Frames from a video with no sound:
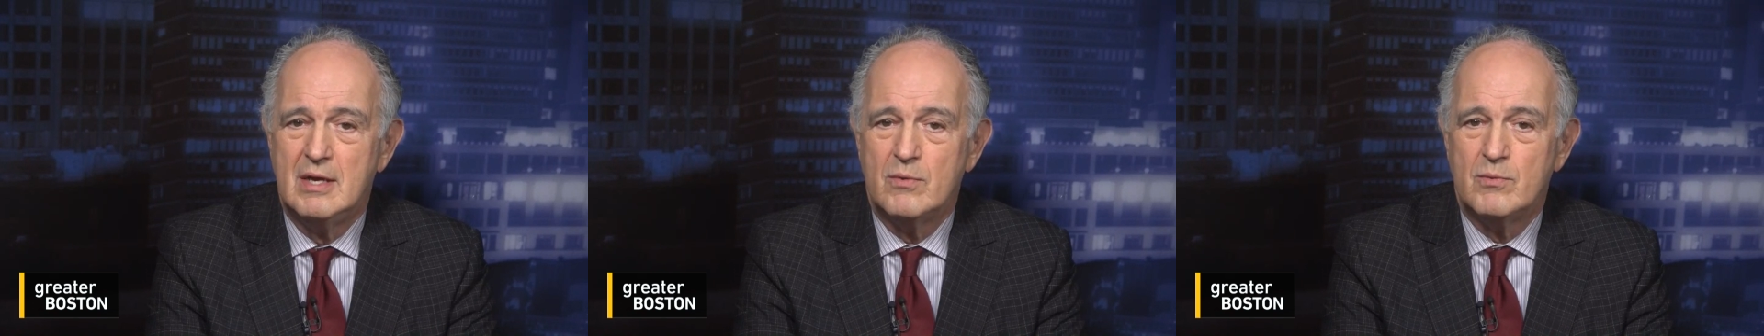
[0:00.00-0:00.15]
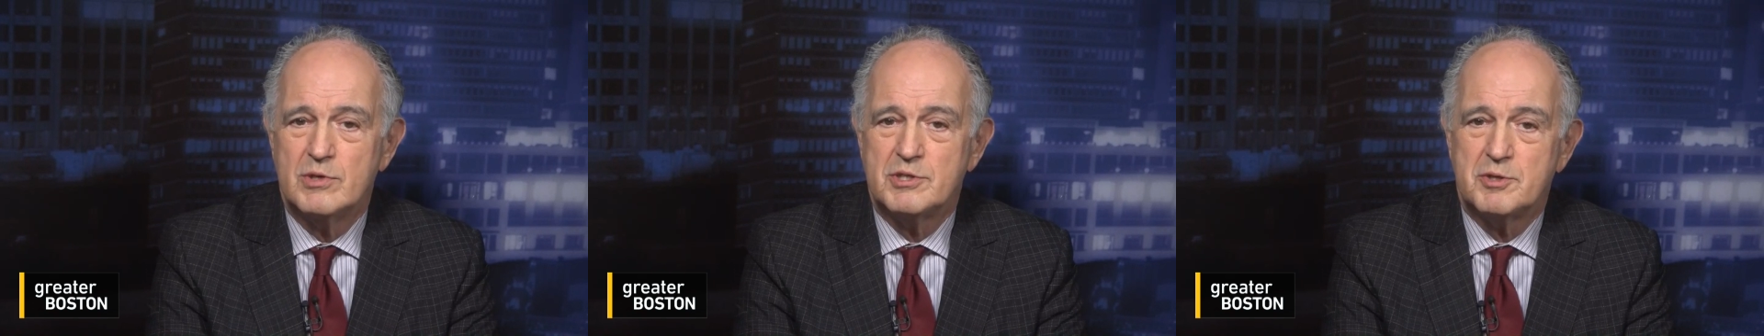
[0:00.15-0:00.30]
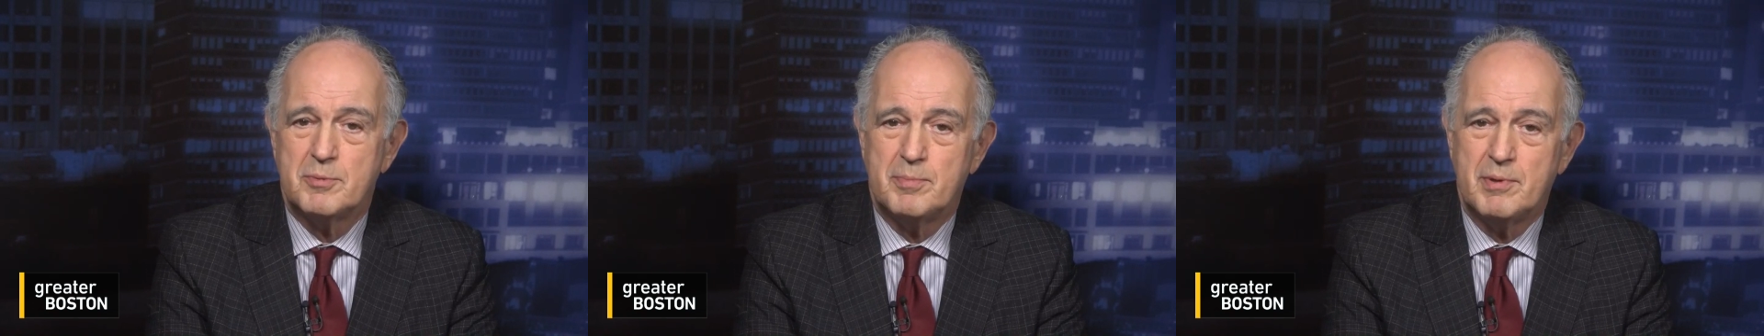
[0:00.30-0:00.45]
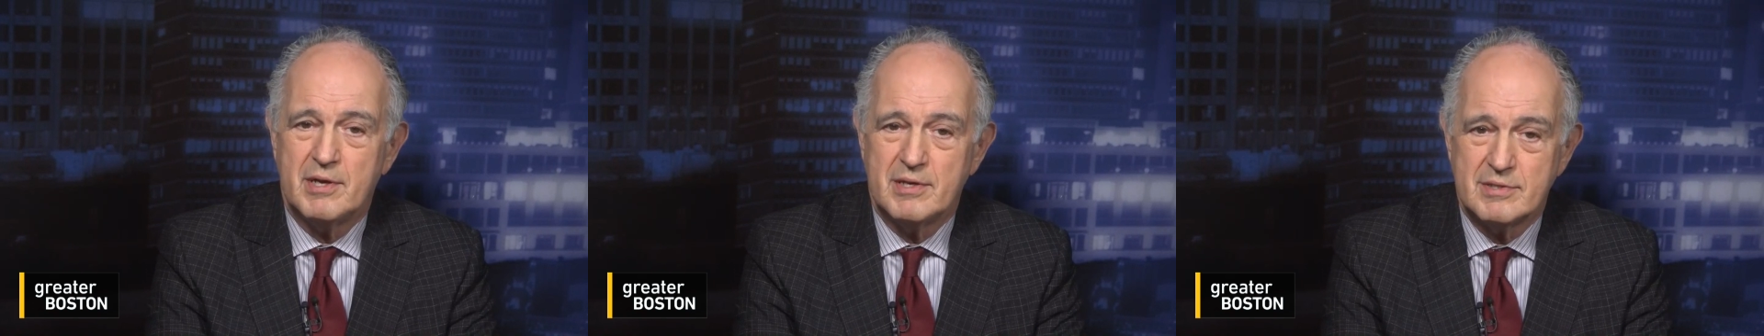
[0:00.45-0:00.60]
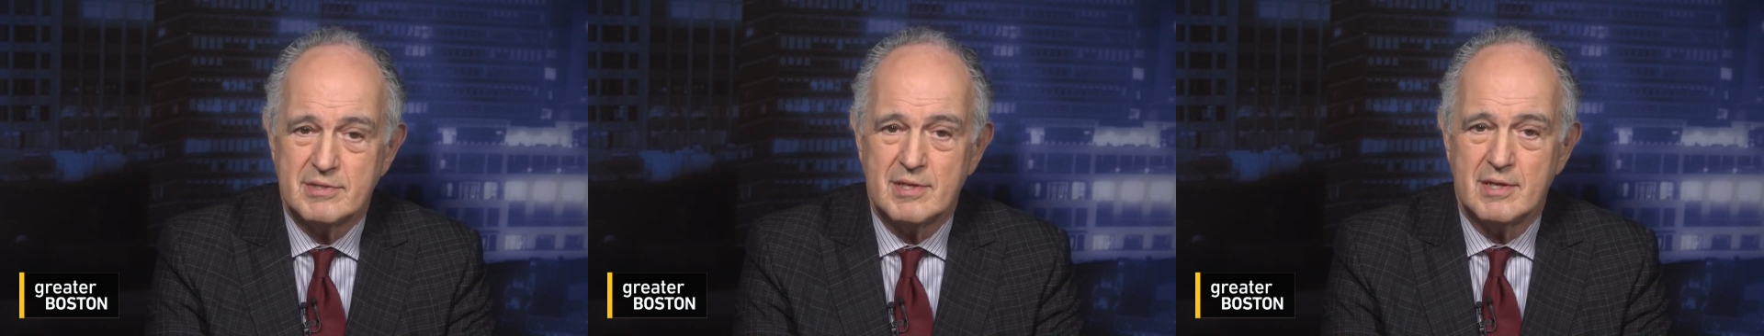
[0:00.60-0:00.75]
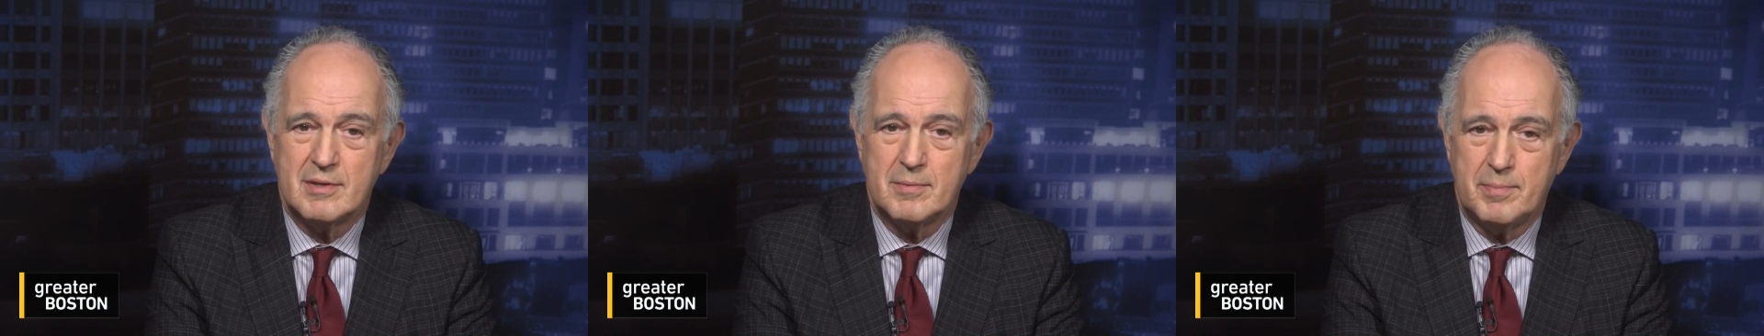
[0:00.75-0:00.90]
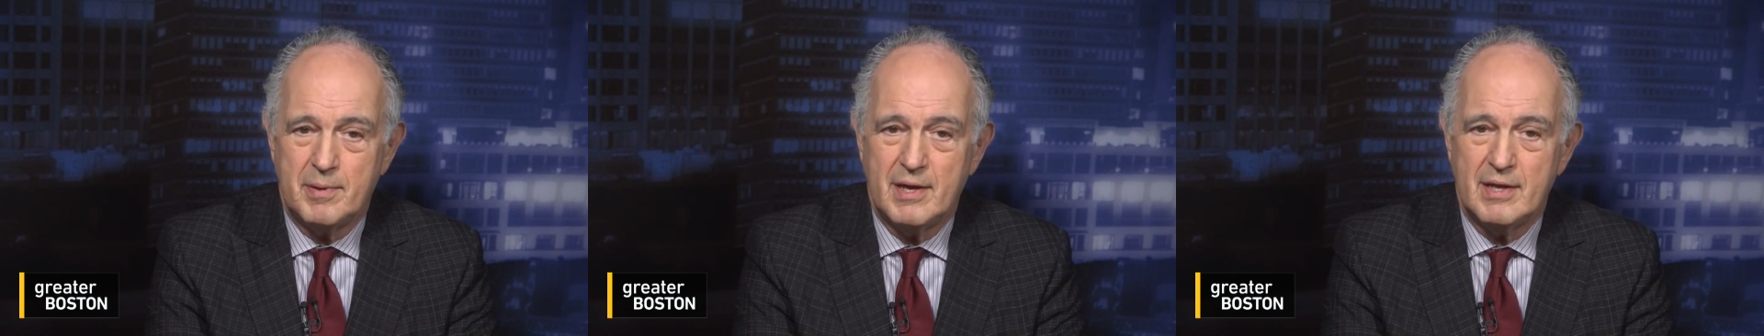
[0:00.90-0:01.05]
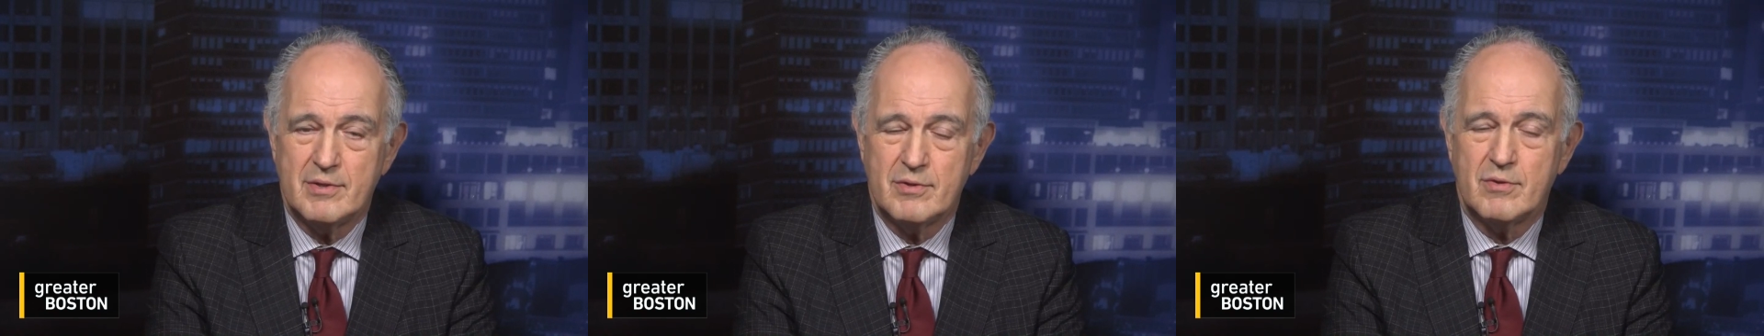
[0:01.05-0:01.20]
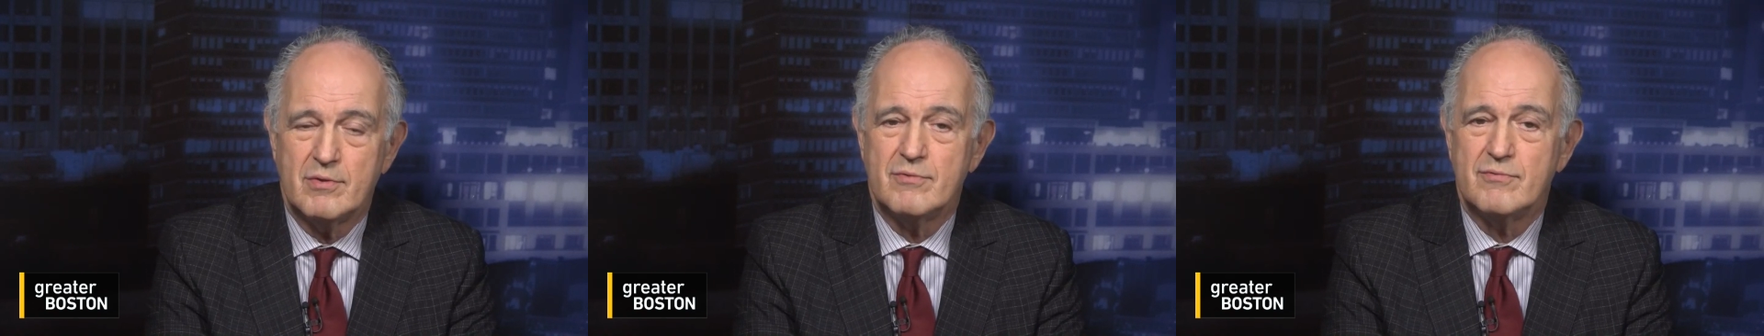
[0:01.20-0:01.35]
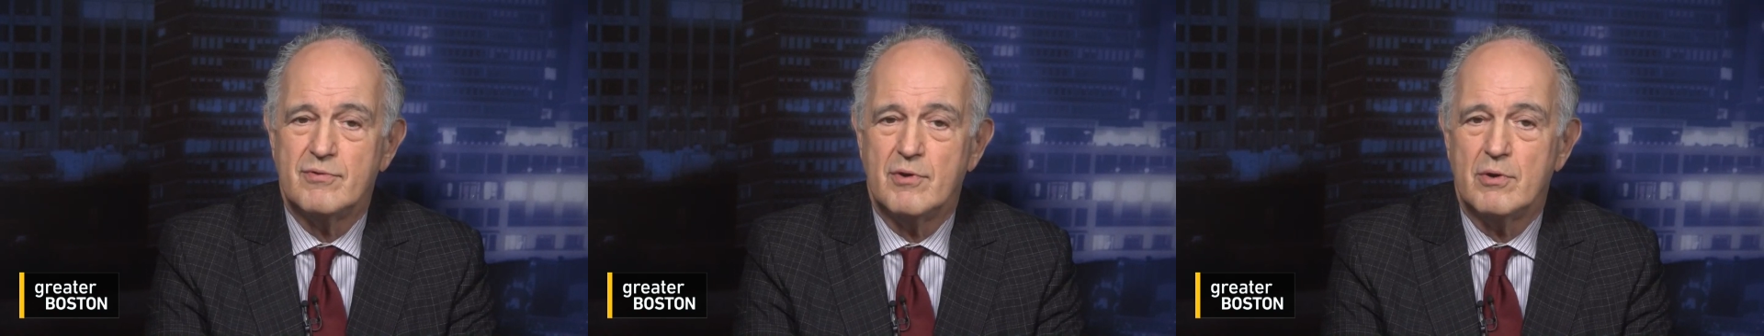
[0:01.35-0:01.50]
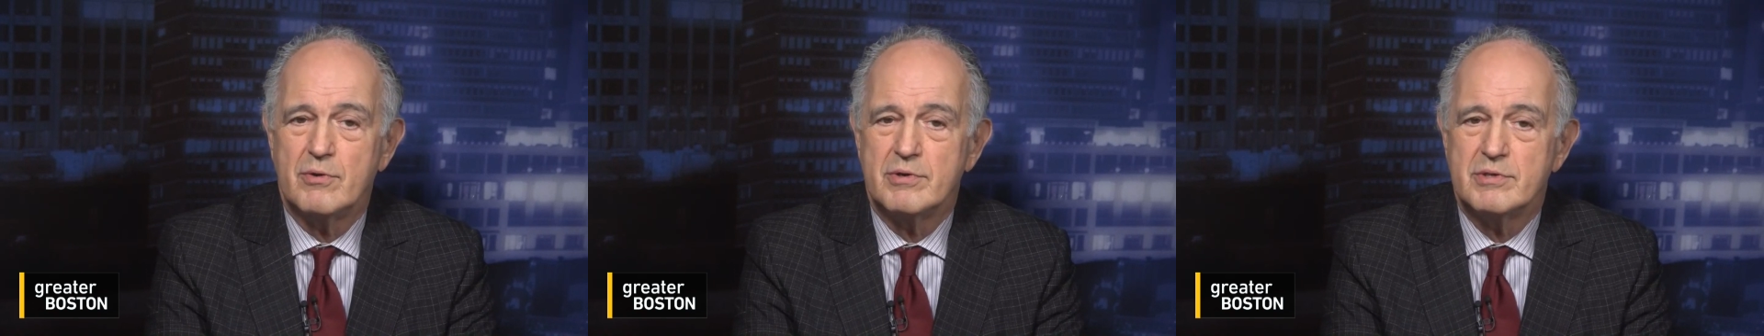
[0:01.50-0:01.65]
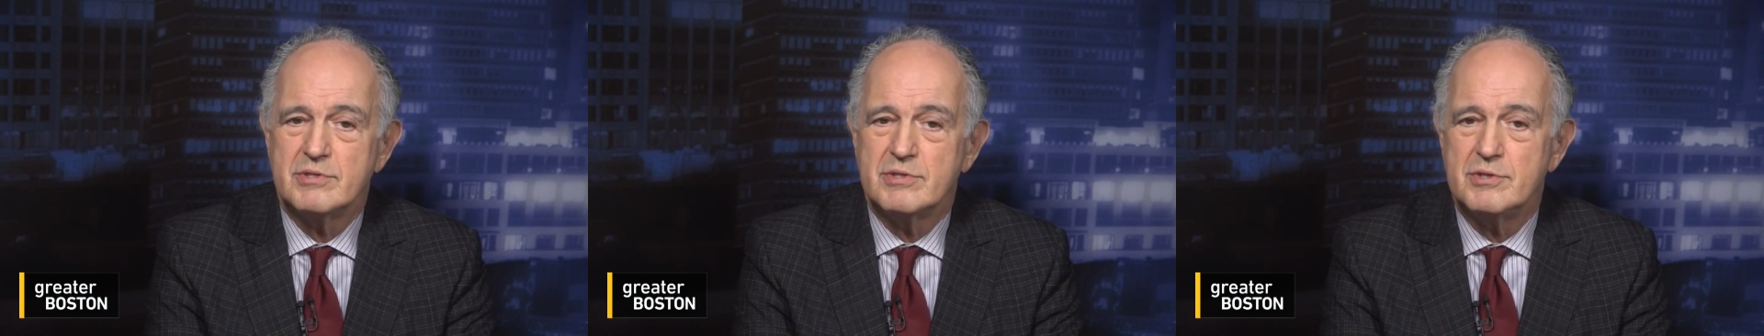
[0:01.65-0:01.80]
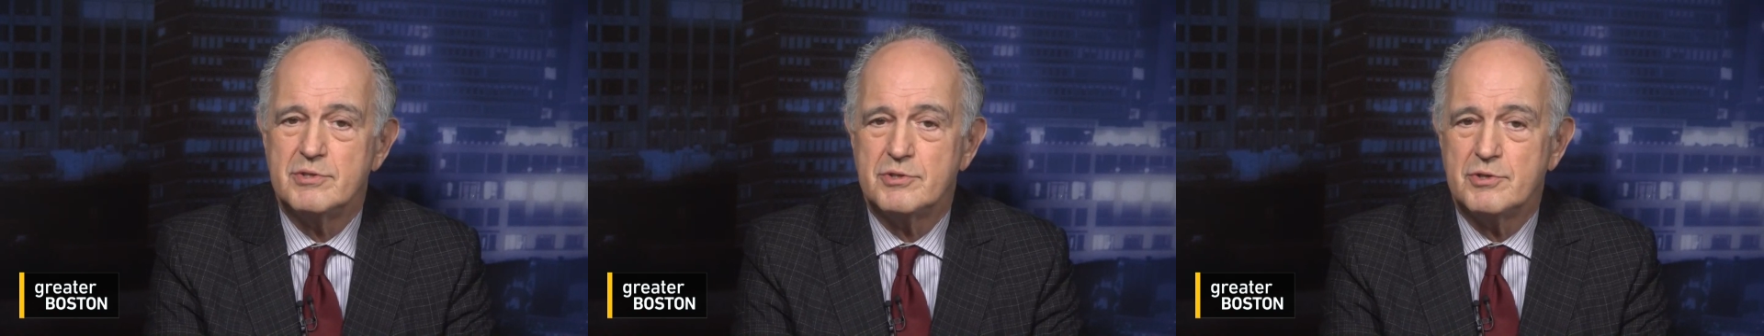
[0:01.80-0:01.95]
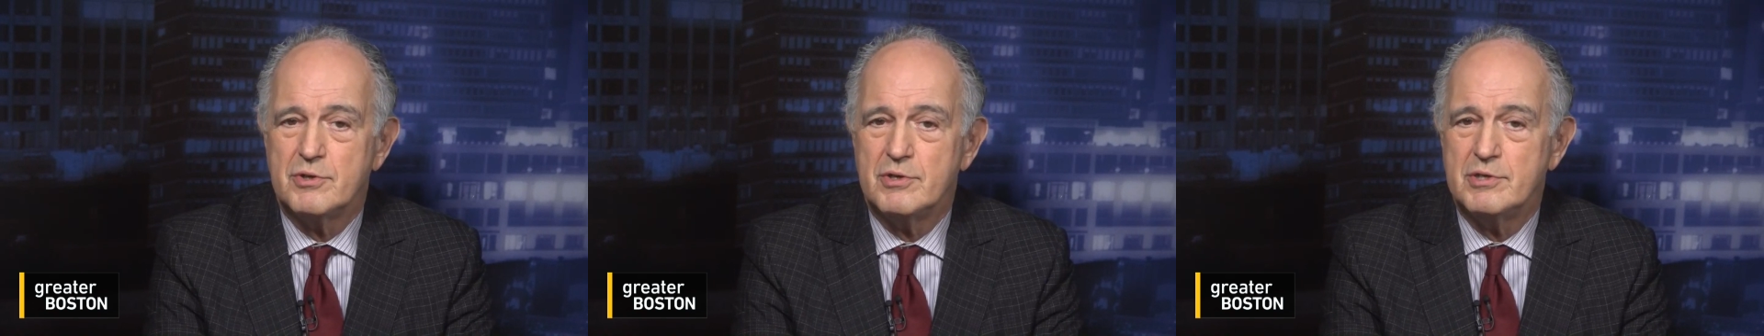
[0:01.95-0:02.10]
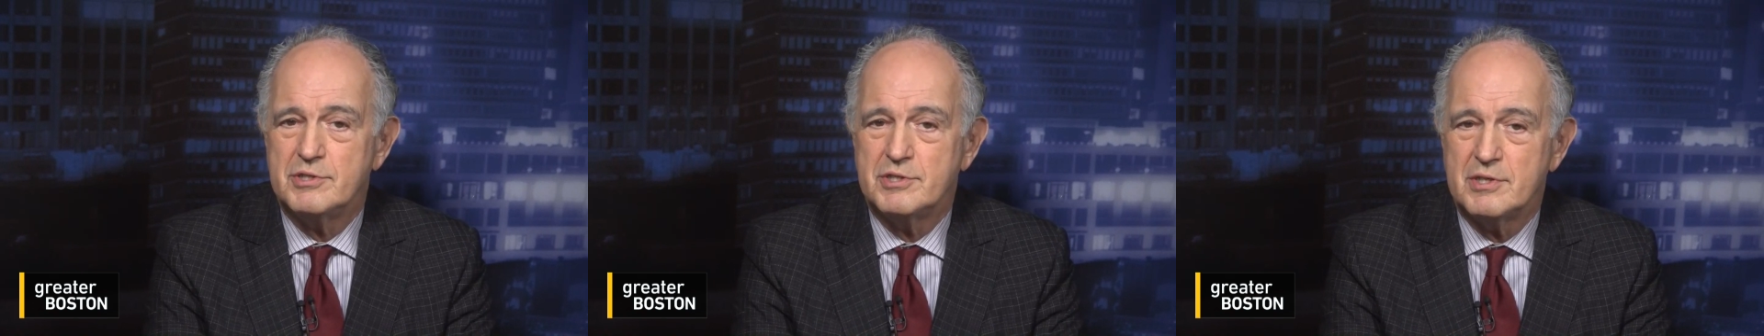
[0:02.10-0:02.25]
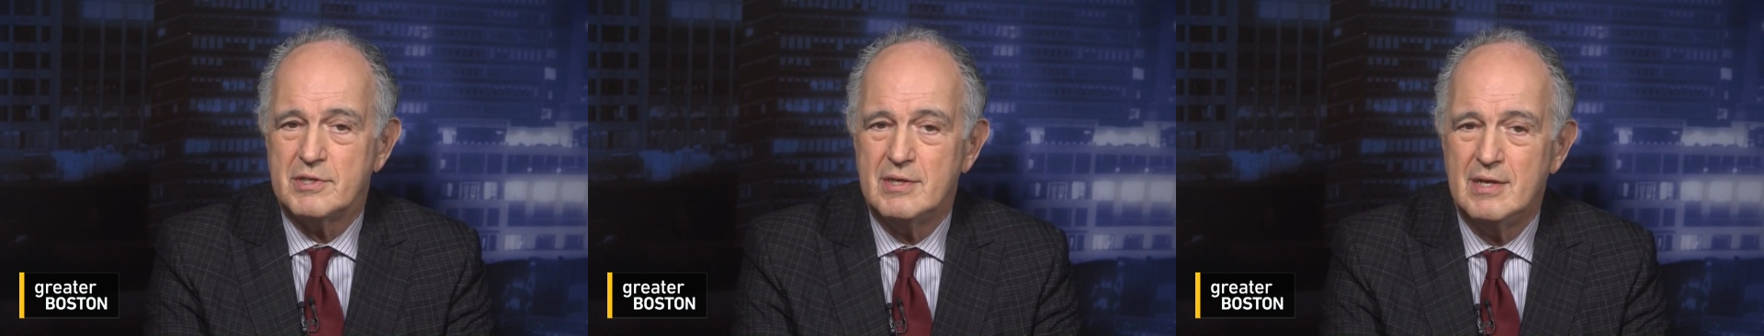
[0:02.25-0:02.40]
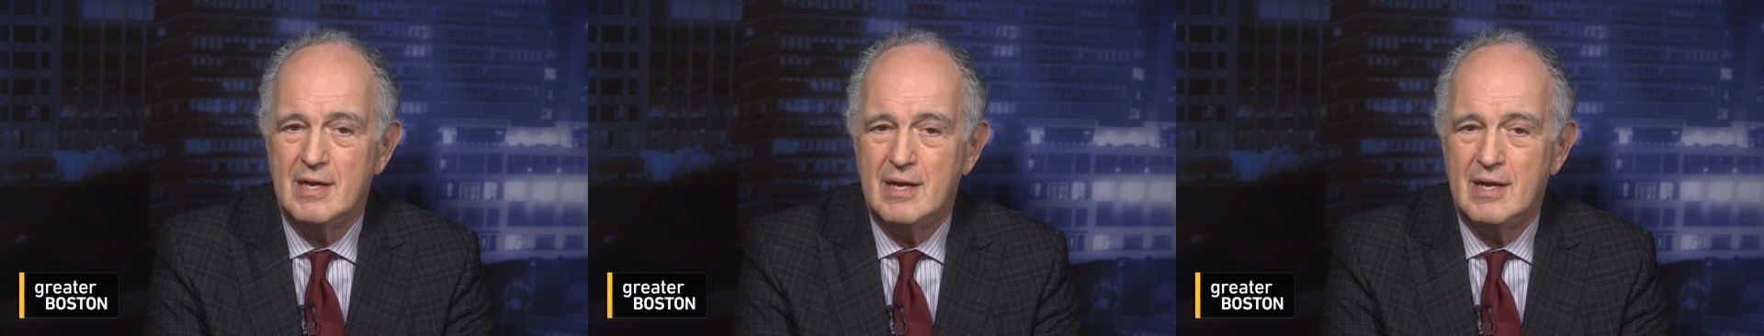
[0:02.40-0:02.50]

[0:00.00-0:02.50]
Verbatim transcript: which appears to depend on voters in Georgia.